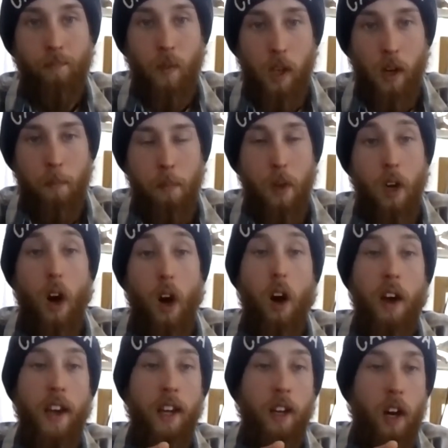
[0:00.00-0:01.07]
Yep.
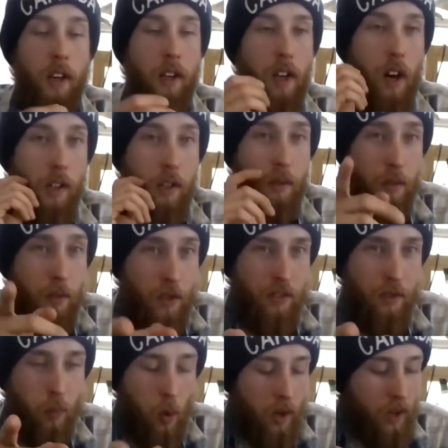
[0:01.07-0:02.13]
And I
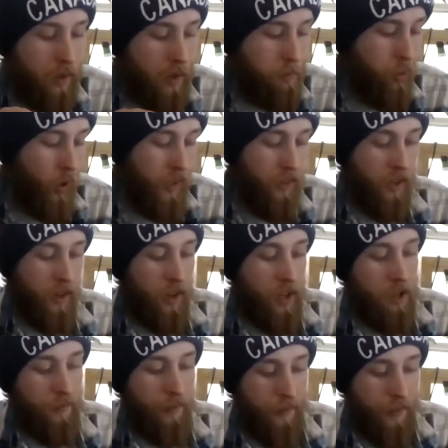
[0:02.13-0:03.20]
just one other point there.
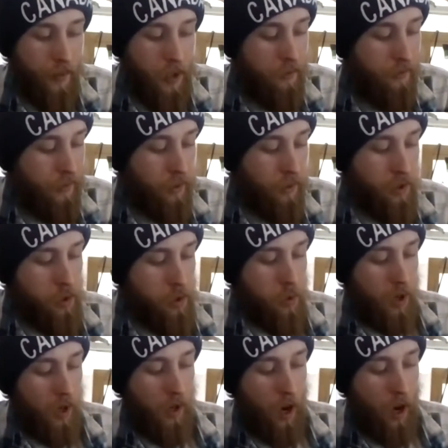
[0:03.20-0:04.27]
If you do
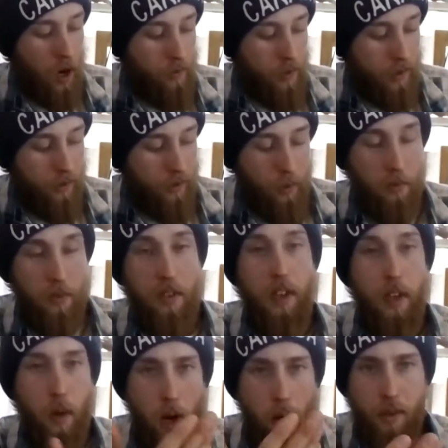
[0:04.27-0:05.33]
harvest them, say
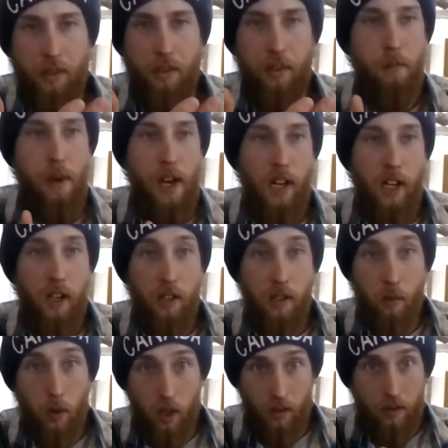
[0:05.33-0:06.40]
you harvest too many and you
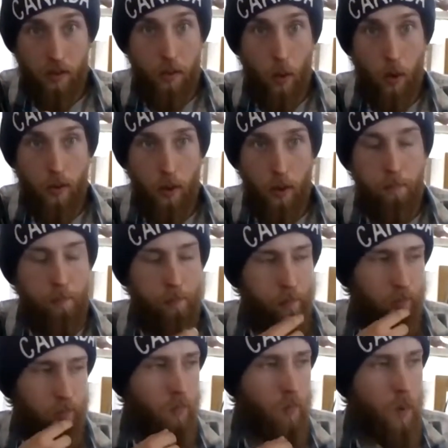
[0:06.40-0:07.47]
want to store them,
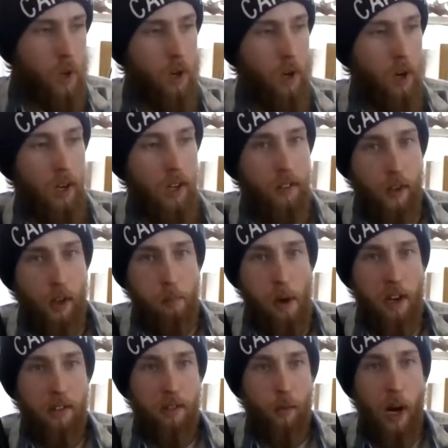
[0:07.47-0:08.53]
they're
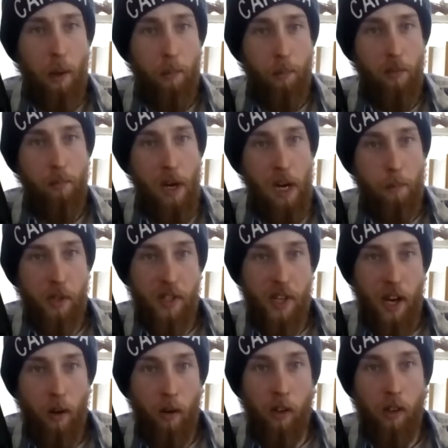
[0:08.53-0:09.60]
best wrapped in paper
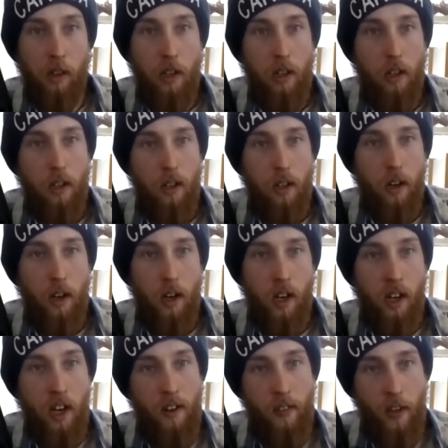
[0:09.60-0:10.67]
towel
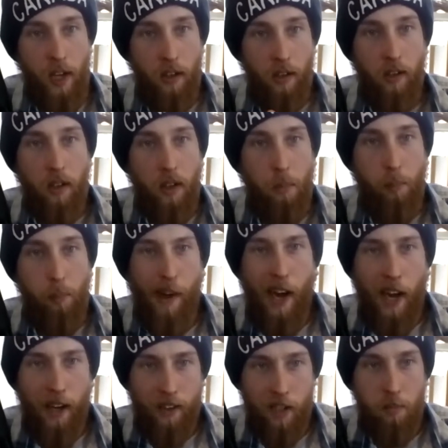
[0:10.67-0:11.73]
and then
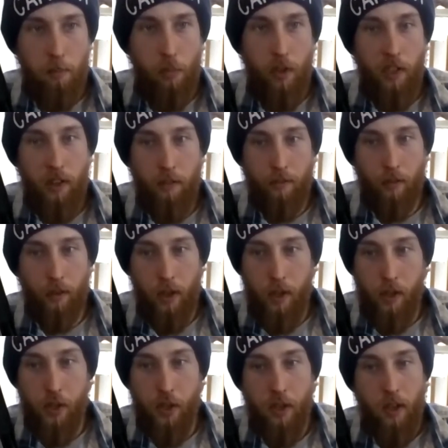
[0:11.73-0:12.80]
bagged and put in the
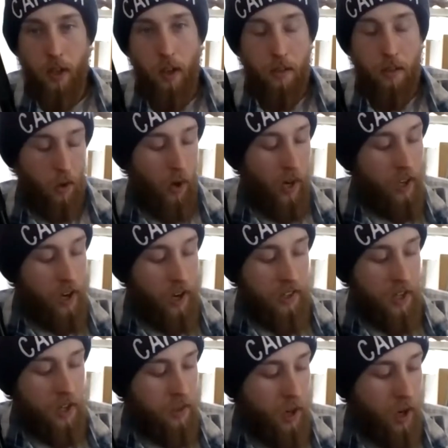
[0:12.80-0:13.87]
fridge. So I
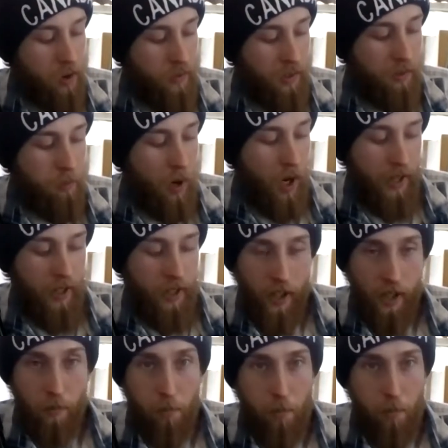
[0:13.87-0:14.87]
tend to harvest mine. I